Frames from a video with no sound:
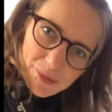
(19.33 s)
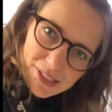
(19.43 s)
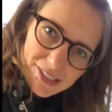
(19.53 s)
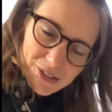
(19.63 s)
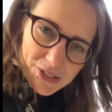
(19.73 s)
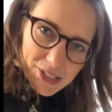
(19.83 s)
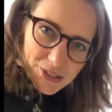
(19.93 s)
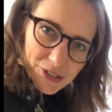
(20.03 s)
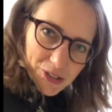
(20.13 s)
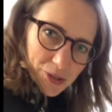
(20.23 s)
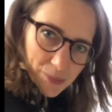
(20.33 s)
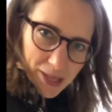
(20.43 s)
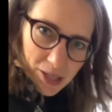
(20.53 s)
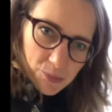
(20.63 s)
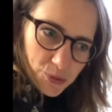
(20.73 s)
Taylor Center,
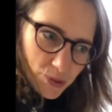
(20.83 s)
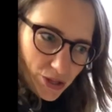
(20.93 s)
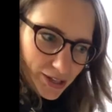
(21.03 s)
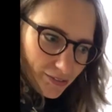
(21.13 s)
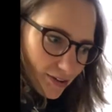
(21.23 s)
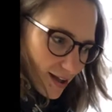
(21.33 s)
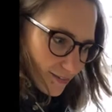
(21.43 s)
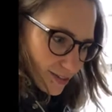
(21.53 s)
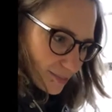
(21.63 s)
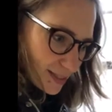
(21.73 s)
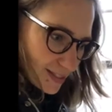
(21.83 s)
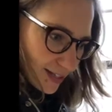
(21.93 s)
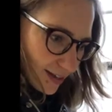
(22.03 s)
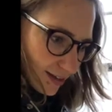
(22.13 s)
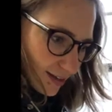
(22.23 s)
Megan Boulong, for having me
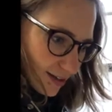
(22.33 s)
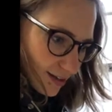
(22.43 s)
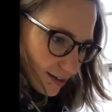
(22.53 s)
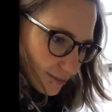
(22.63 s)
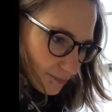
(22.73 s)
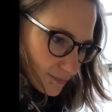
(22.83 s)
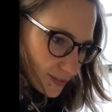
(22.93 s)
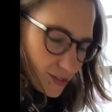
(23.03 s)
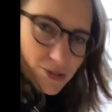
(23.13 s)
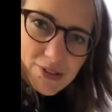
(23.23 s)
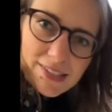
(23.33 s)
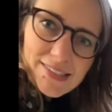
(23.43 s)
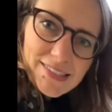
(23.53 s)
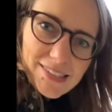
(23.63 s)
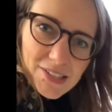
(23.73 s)
today to do this.
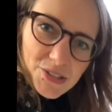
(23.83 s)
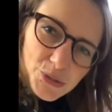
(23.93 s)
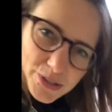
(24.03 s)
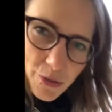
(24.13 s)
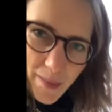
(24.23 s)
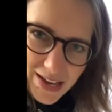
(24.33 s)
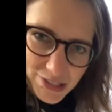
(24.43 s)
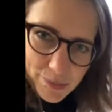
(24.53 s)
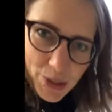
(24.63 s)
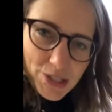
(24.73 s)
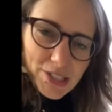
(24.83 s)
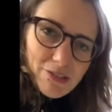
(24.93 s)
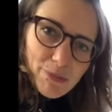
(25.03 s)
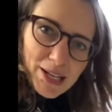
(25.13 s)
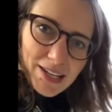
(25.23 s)
This is sort of a passion project of
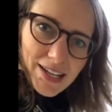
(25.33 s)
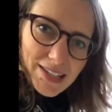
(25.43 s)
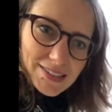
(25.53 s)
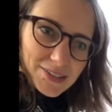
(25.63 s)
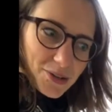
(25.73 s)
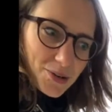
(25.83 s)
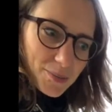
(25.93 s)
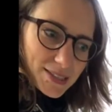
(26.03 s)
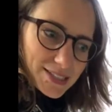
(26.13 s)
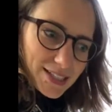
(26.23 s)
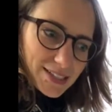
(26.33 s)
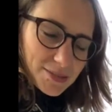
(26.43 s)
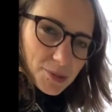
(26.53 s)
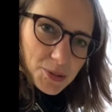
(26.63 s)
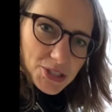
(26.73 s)
mine, I guess, so I'm excited to be
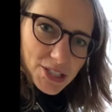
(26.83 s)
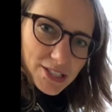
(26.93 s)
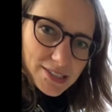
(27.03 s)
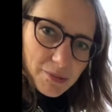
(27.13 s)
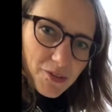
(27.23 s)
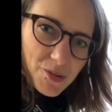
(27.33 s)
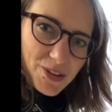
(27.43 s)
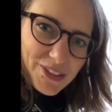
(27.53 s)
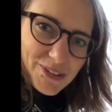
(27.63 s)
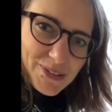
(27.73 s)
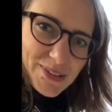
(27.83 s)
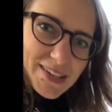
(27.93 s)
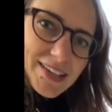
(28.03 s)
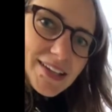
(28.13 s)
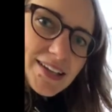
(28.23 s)
able to share some of it with you.
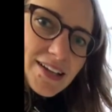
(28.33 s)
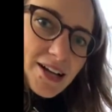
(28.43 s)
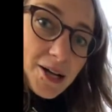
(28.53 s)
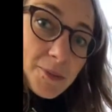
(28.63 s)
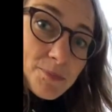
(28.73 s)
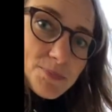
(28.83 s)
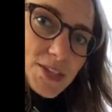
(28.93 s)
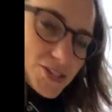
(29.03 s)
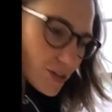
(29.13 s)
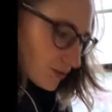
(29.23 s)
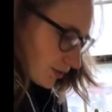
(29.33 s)
So I